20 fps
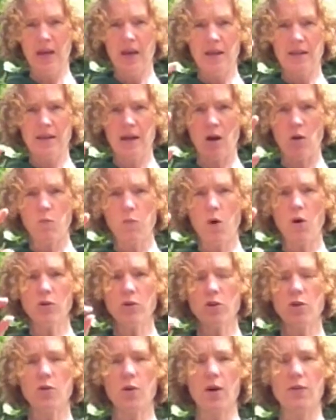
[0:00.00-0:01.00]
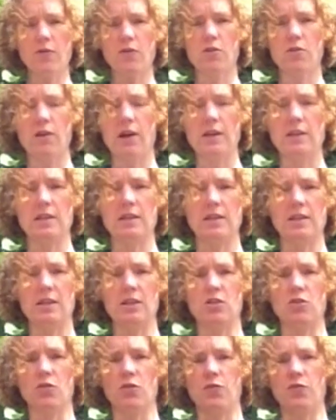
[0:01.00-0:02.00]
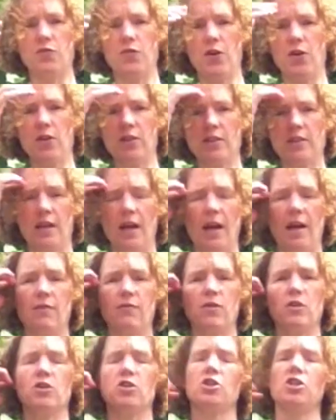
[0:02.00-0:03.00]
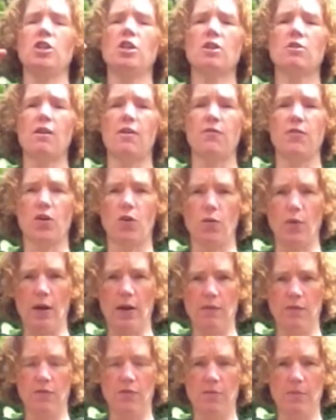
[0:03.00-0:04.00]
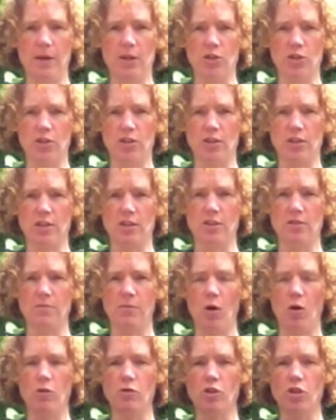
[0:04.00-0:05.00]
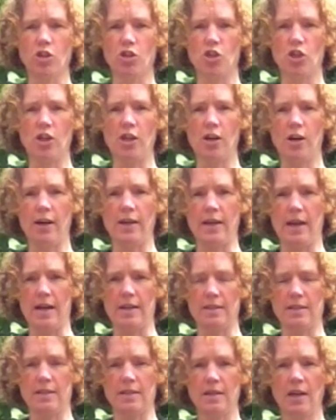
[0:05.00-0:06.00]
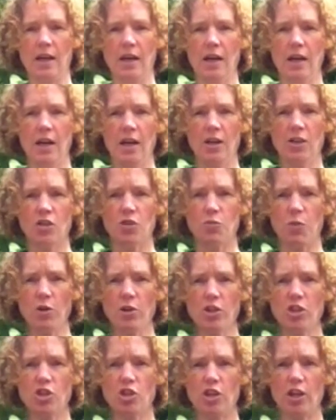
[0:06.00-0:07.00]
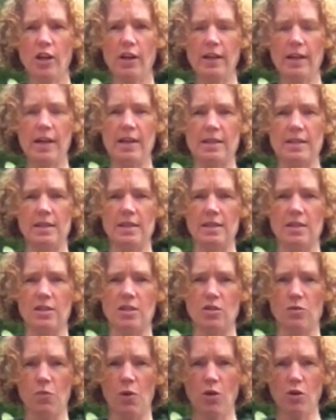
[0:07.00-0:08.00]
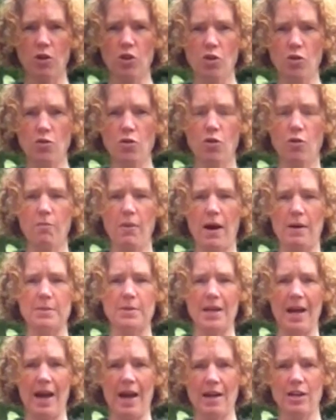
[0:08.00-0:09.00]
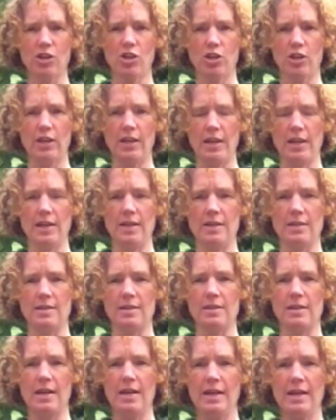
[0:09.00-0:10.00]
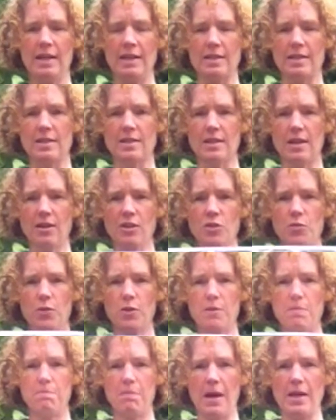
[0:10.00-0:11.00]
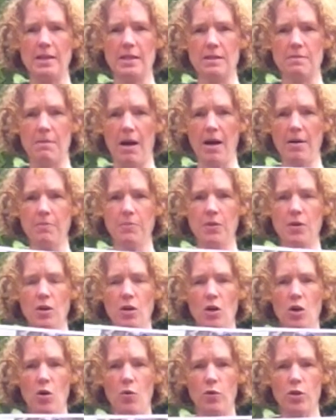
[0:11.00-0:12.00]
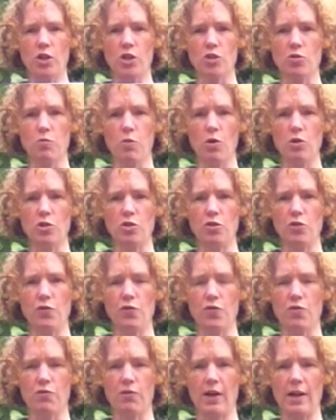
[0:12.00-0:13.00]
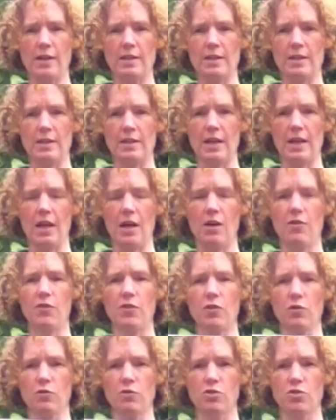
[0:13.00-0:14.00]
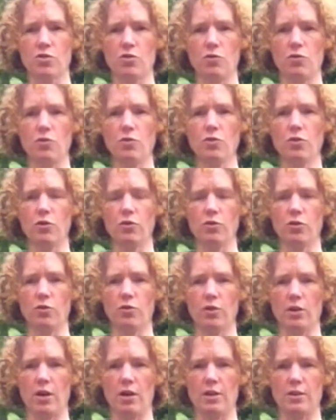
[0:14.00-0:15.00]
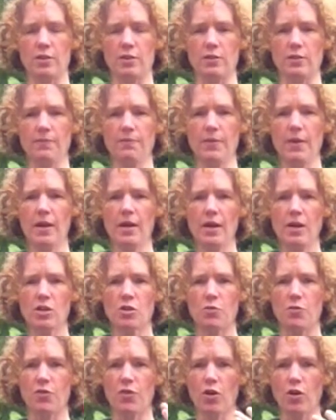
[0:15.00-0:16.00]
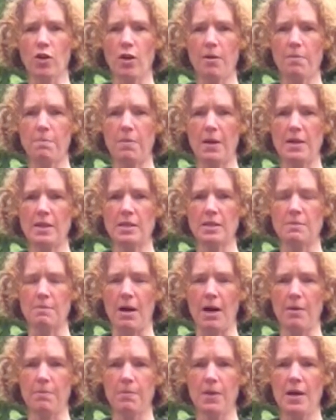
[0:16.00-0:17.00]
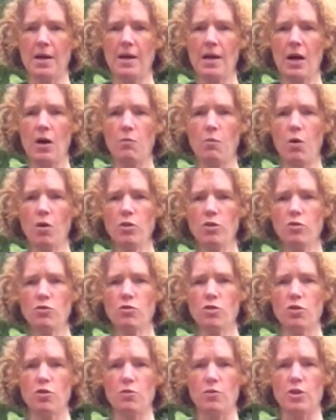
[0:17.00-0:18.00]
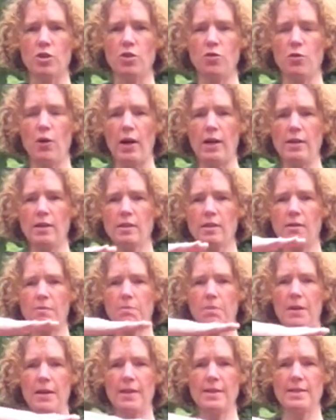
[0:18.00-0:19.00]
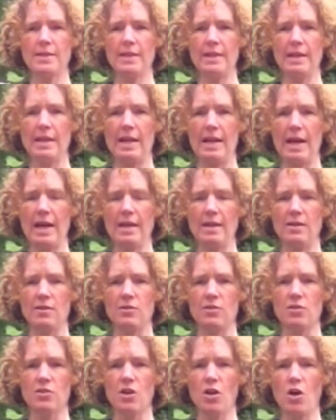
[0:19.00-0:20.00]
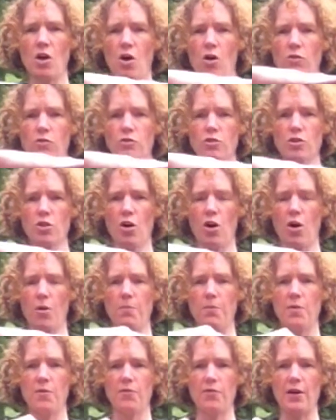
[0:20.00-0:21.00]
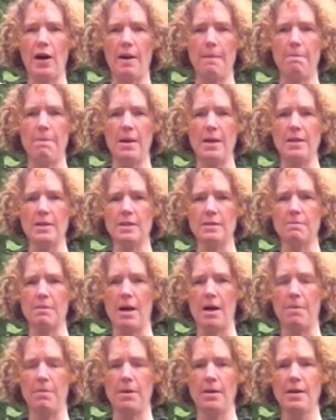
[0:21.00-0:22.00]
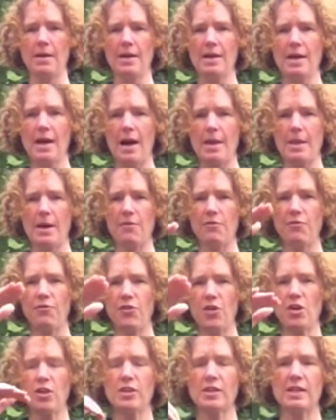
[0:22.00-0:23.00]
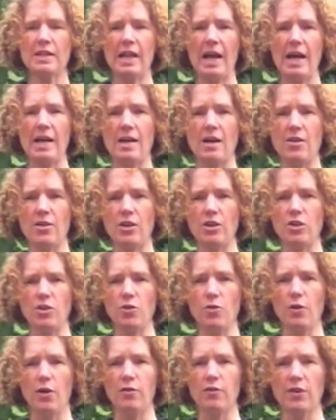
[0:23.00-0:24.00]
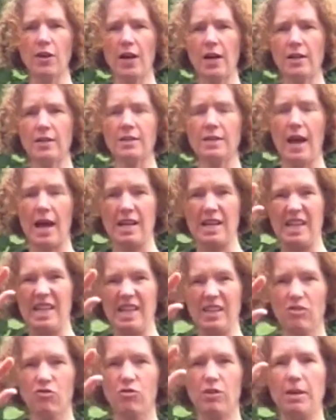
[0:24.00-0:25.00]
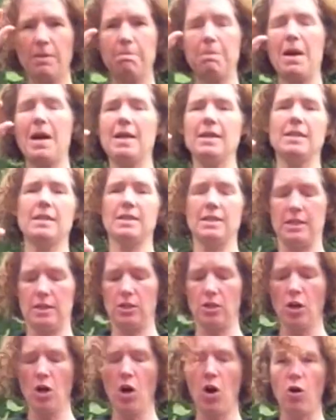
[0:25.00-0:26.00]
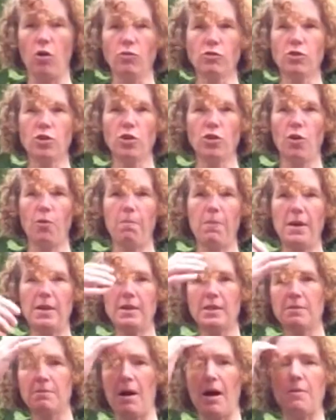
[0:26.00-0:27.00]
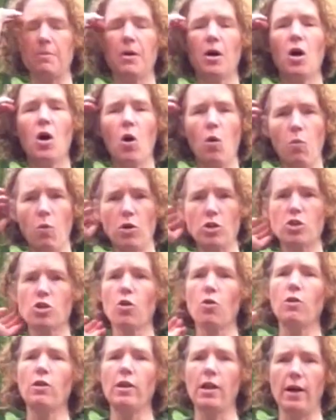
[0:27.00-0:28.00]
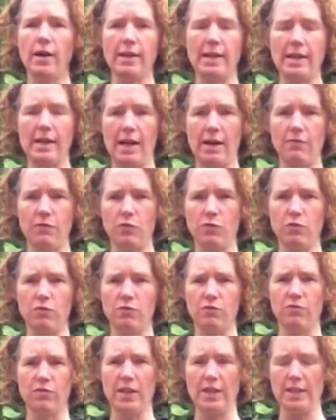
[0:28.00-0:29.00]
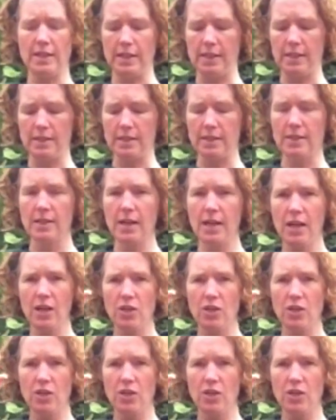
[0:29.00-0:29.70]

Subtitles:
Now what you have created is your first ever Geographical Information System, or GIS. So what a GIS is, so what Google Maps actually is, it starts with a base map, which is what you've created here for your school or your garden. So we've got our base map. And what you do is you end up placing layers on top of that base map. And that first layer that you have cut and literally pasted onto your base map was your light level readings.